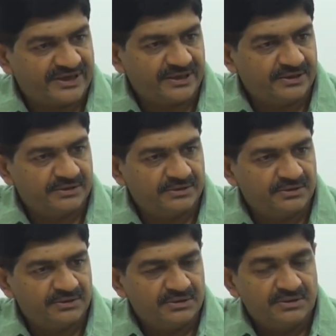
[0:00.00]
right?
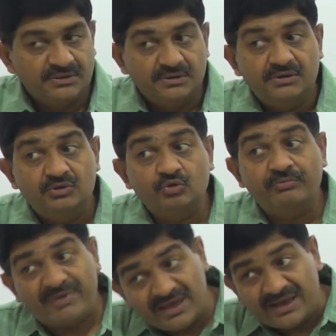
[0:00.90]

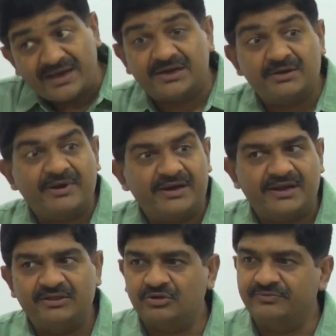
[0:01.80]
You may get it by
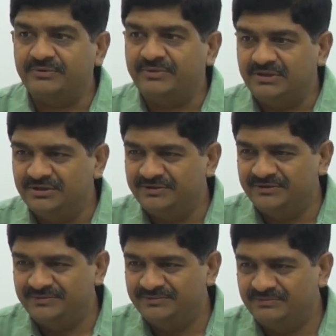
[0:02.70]
10th of the month,
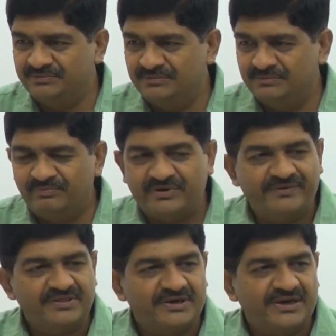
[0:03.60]

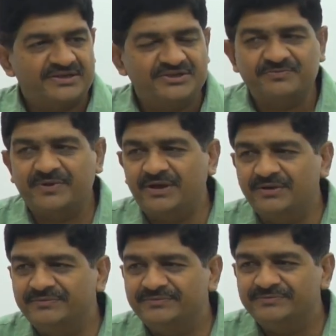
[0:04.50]
but when the tax is paid,